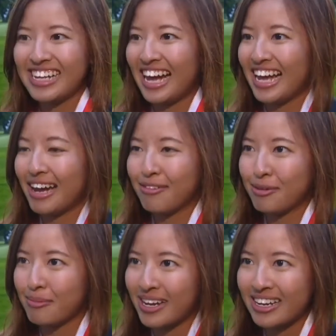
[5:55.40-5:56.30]
I have
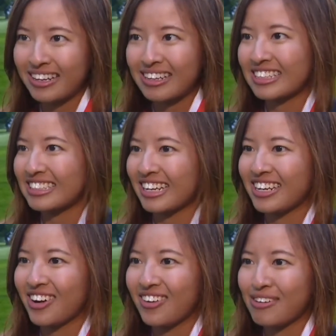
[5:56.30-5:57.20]
to make it because I
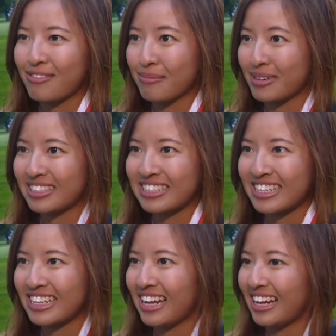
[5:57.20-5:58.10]
know if I missed
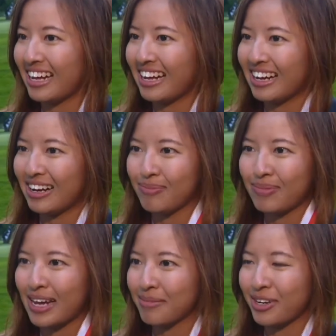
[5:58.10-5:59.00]
it, um,
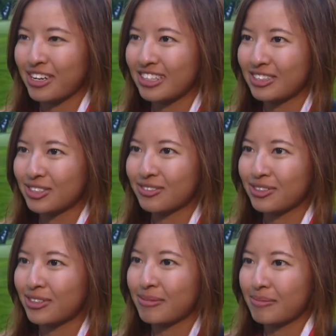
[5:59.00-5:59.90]
I'm gonna lose
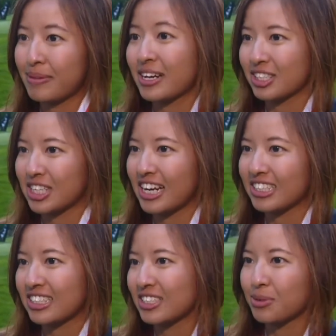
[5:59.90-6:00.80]
for bigger
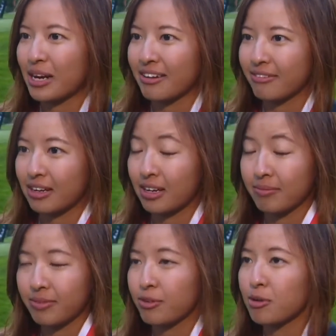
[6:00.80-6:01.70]
chance because we have
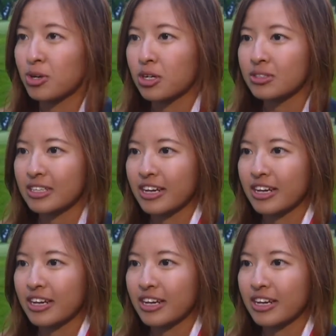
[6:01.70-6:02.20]
um, four more holes